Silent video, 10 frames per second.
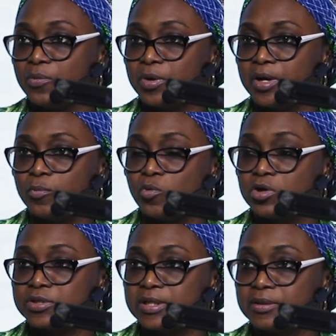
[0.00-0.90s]

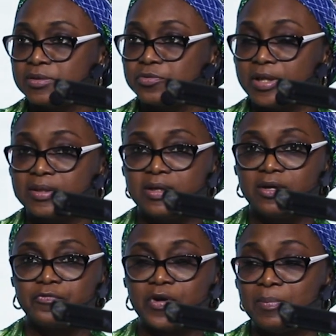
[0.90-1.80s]
works in
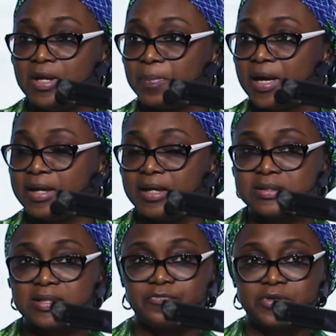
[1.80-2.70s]
strengthening family planning
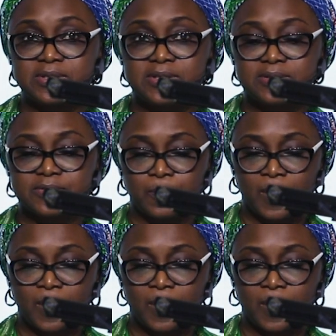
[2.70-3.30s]
services.